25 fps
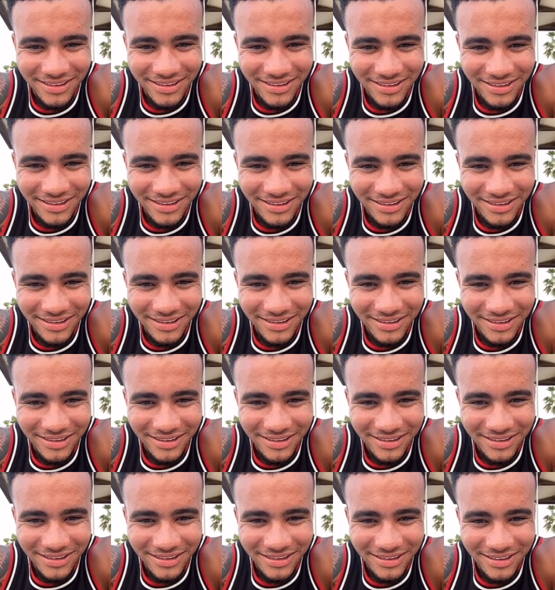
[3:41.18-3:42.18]

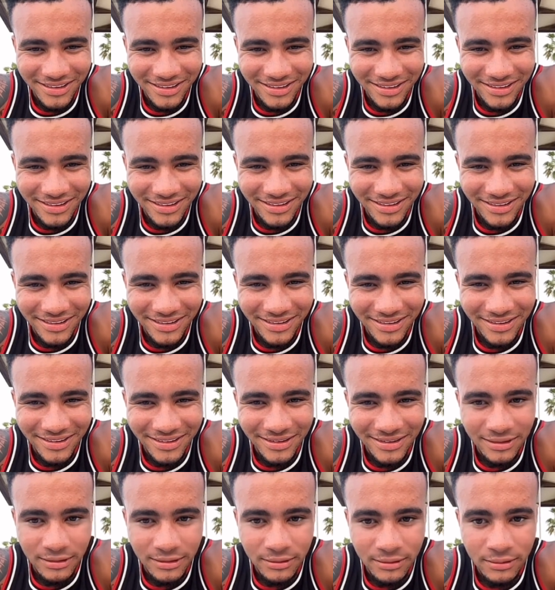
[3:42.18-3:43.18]

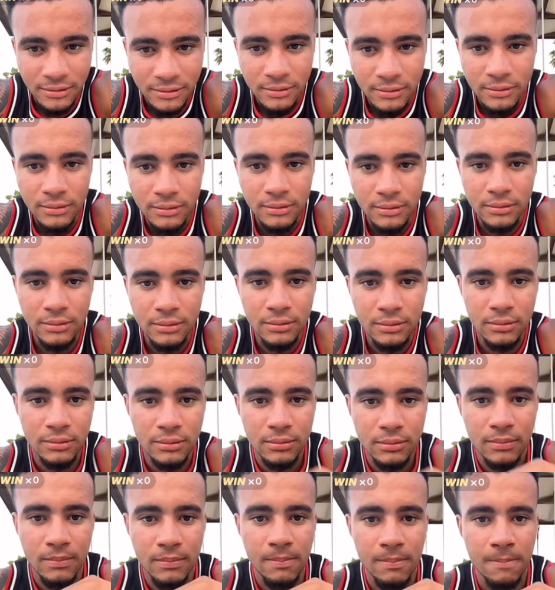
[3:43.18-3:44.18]

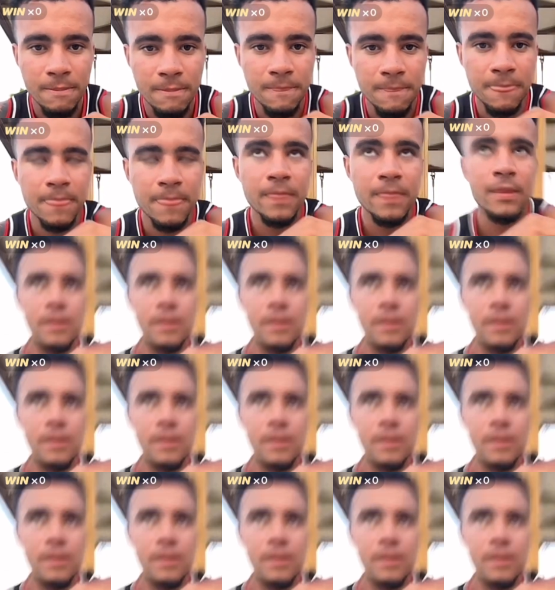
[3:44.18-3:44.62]
This person isn't speaking.